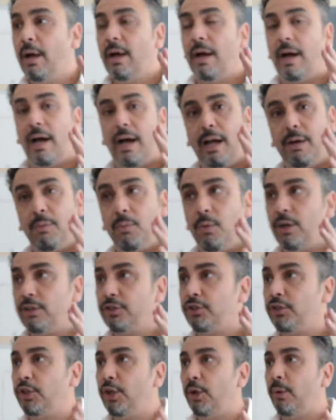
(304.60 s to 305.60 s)
I
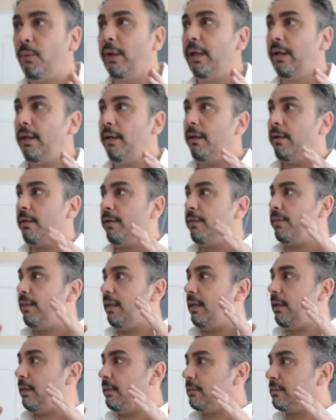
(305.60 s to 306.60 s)
was doing
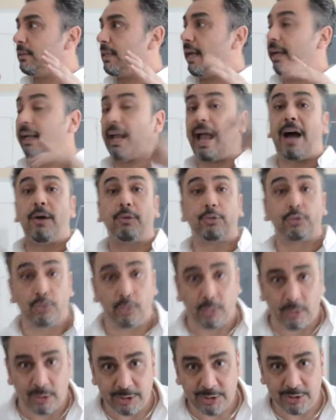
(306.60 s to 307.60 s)
things like
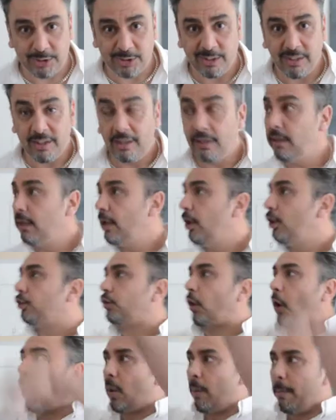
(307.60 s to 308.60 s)
outdoors,
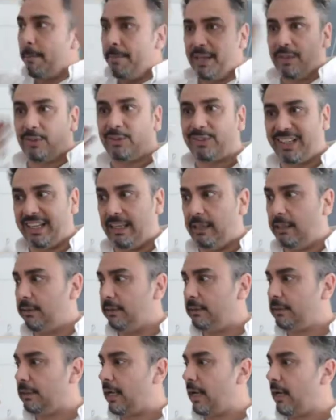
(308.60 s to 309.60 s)
tall
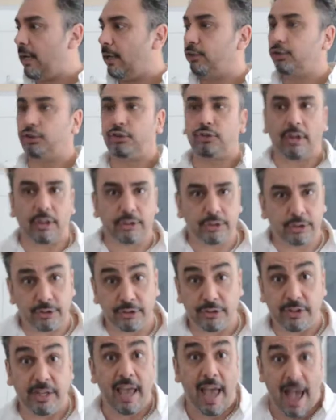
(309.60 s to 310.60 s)
buildings, structures,
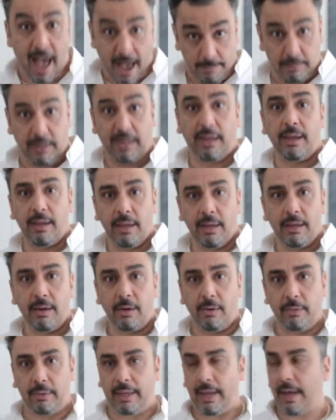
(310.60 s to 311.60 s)
the Abbey,
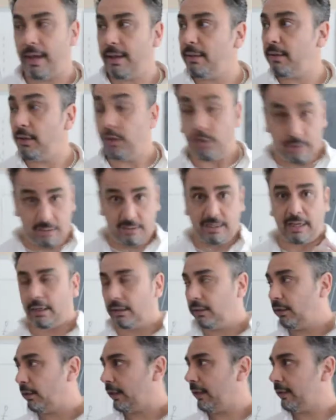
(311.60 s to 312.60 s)
okay? You can take a
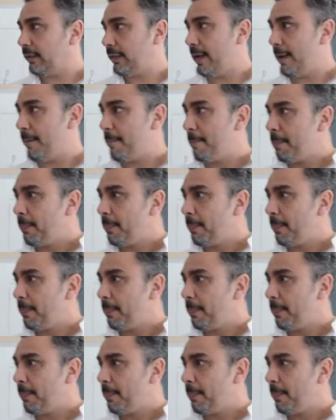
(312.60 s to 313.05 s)
look at that.